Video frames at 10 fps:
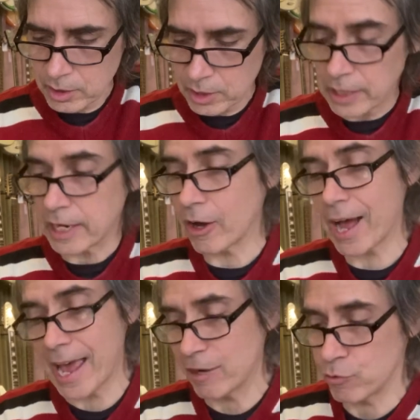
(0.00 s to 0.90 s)
now
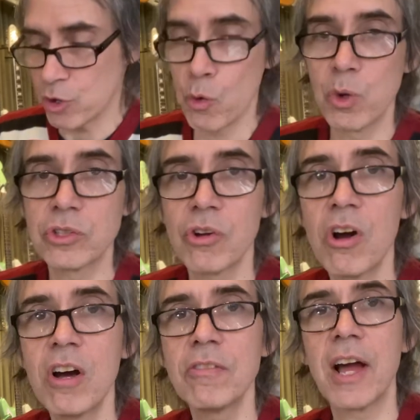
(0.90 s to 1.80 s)
I don't know what's
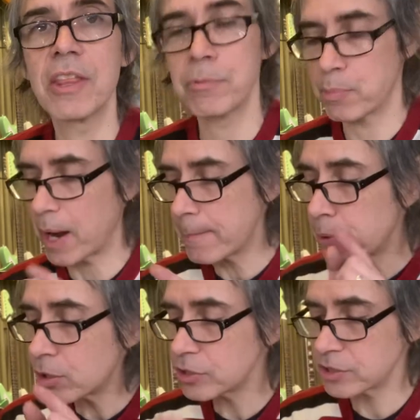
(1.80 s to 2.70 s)
off. I
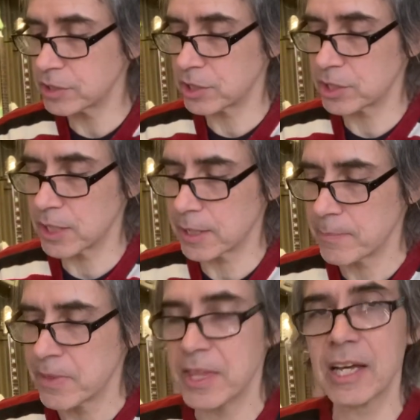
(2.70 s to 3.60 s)
personally think
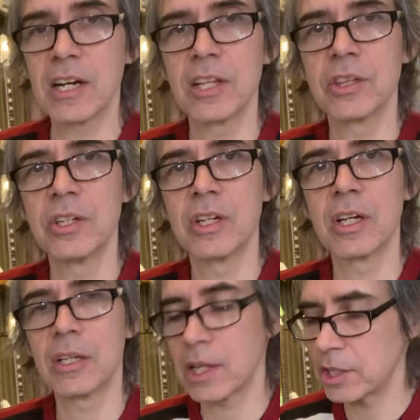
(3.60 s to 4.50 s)
they cut the
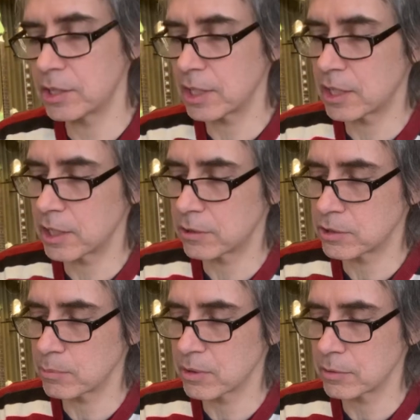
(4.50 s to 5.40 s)
nut. I think they cut
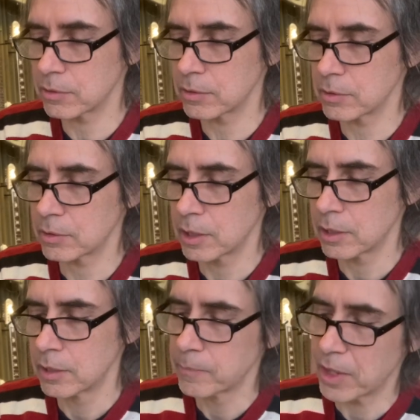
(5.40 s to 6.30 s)

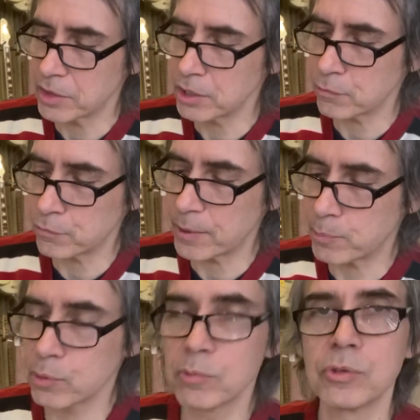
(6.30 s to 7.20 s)
I think the
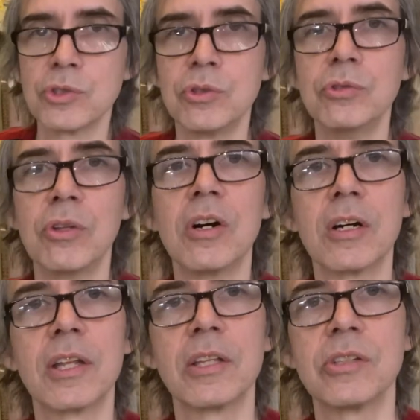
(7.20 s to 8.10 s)
fretboard was too long.
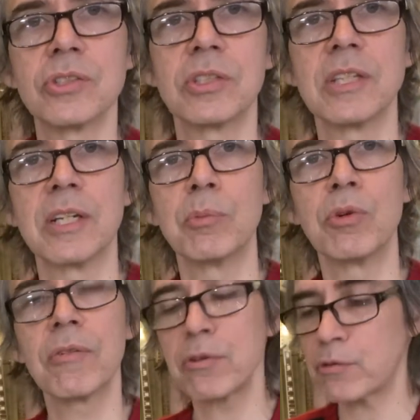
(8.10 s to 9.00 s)
I think they should have taken
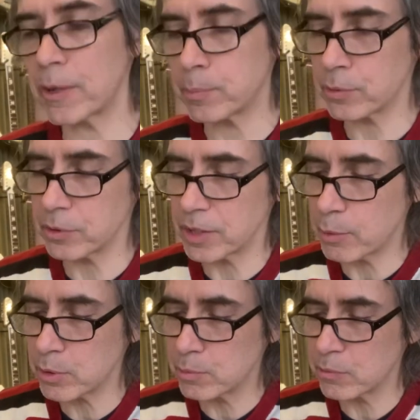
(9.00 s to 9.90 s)
more off the fretboard, and that
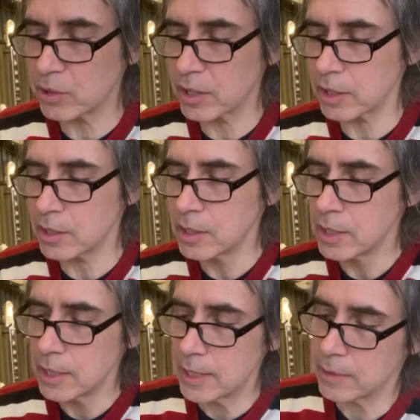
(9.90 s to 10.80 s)
would have moved the nut
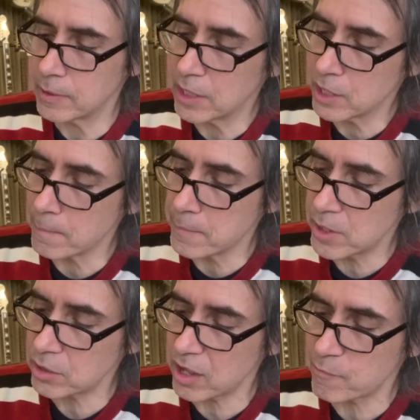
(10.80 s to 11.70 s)
in the
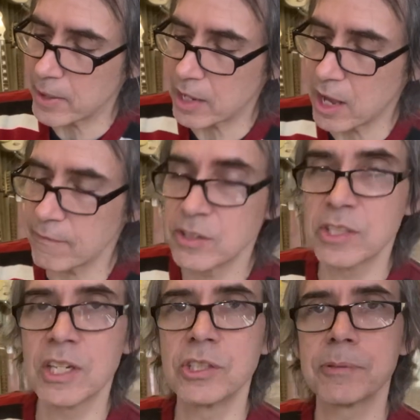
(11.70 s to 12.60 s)
middle of my
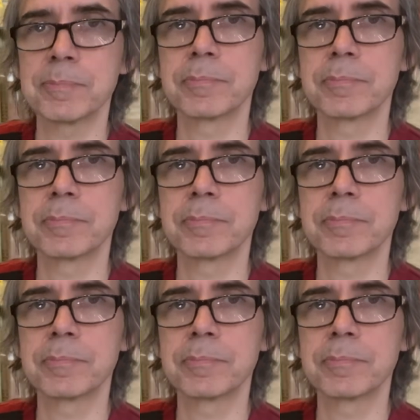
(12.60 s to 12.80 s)
compensation,